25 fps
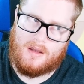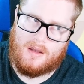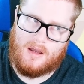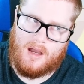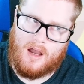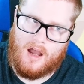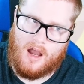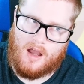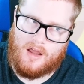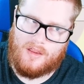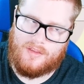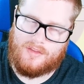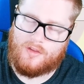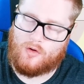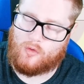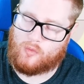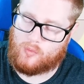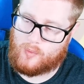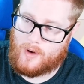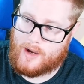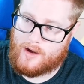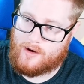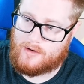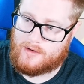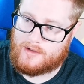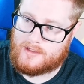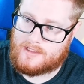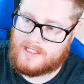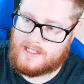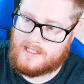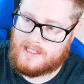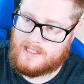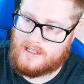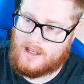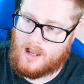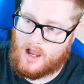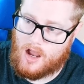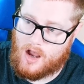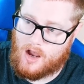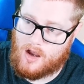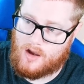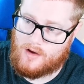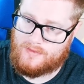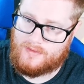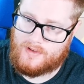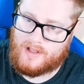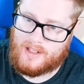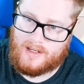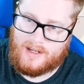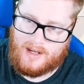the rarity
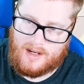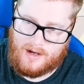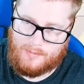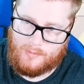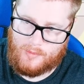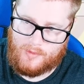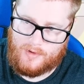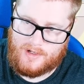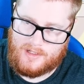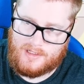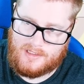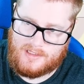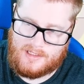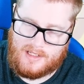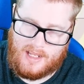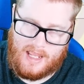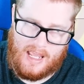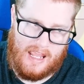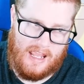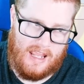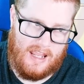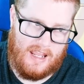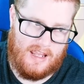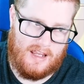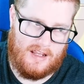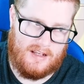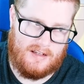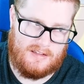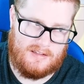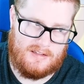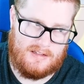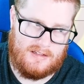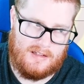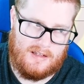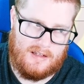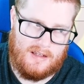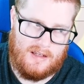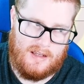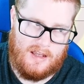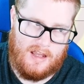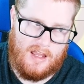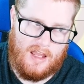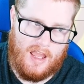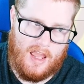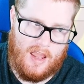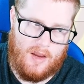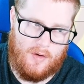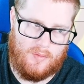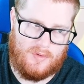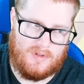of Enamorus, and
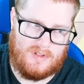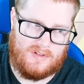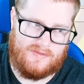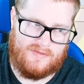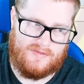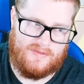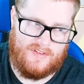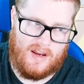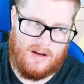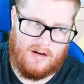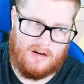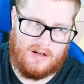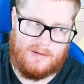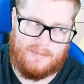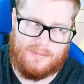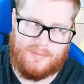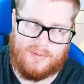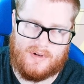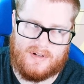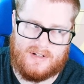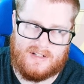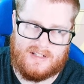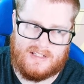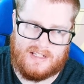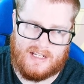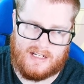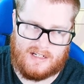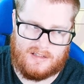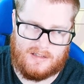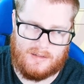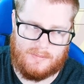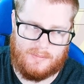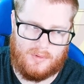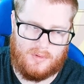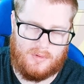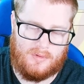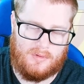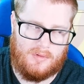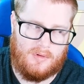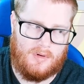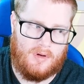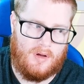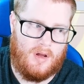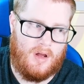it was very predictable.